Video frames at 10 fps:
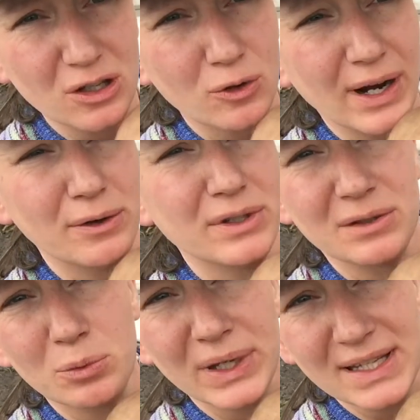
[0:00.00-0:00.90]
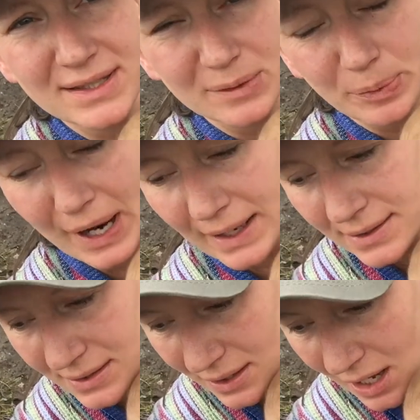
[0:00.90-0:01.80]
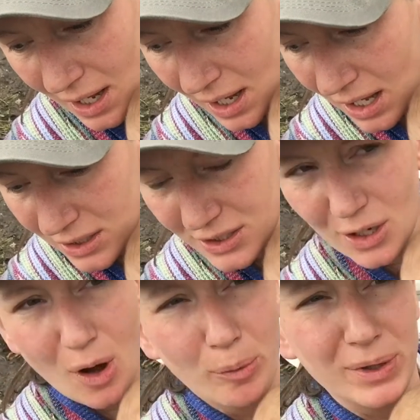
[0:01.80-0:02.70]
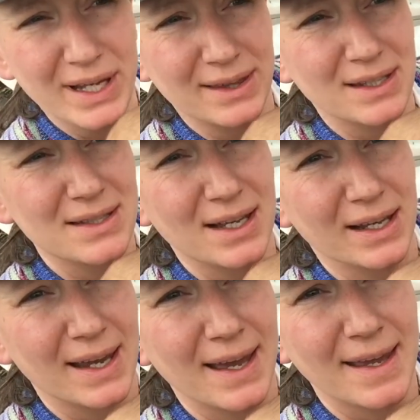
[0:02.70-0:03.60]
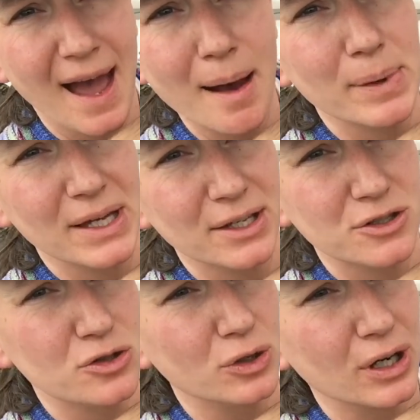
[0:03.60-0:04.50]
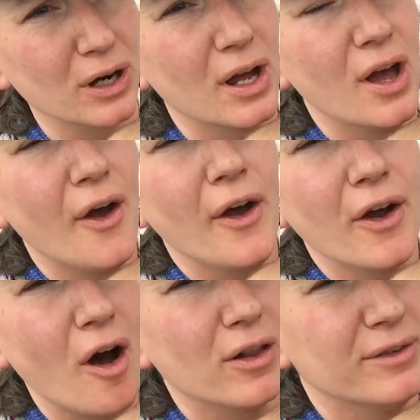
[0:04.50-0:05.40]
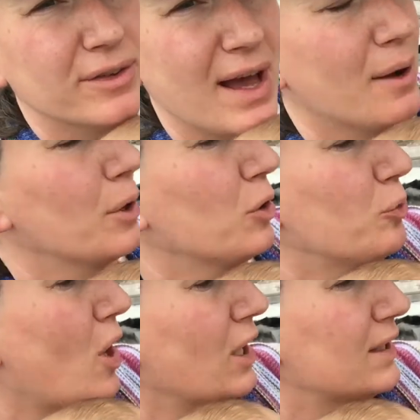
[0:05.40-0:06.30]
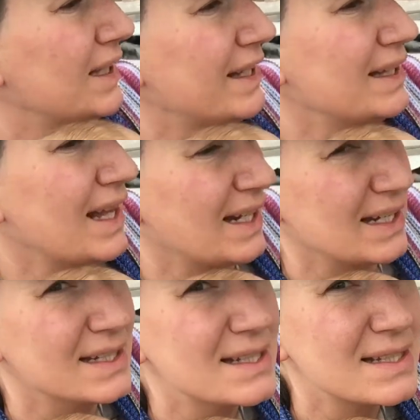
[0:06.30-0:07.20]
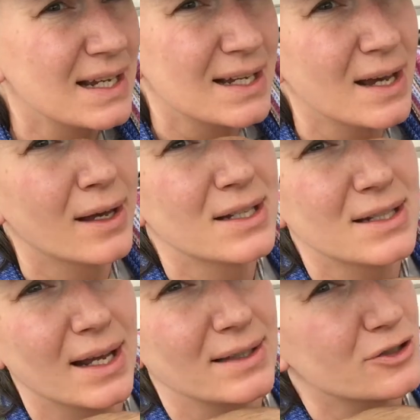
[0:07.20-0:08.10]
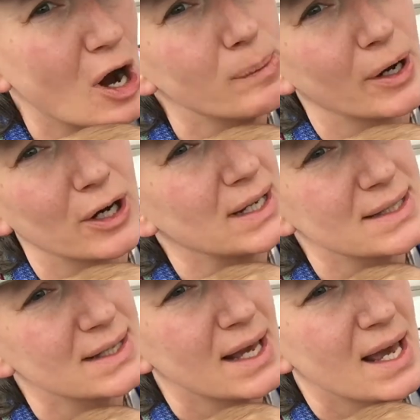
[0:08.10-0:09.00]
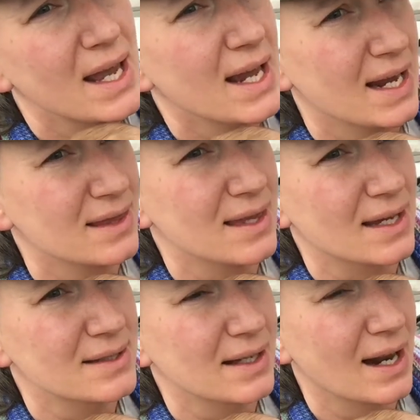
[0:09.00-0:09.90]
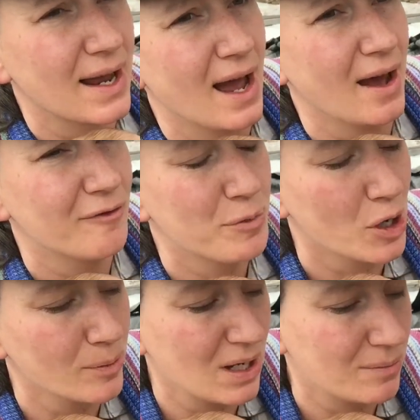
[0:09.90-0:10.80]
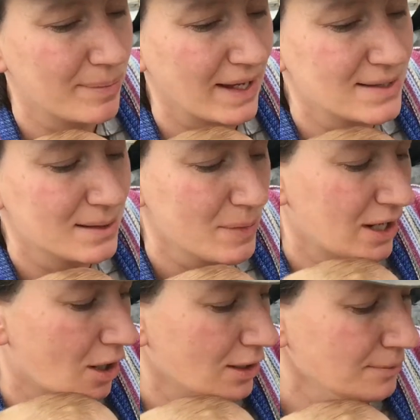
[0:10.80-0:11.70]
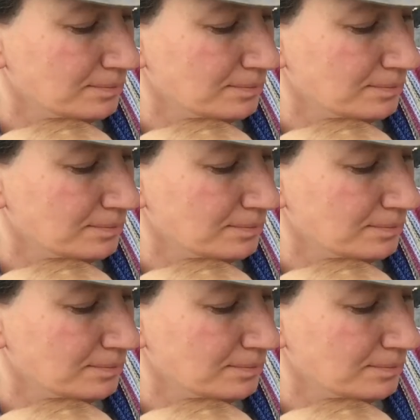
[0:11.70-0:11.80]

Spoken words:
the ground and weeds suppressed. So I'll plant things like cabbage or cauliflower, broccoli, lettuce, strawberries in this, and I have permanent beds in my garden,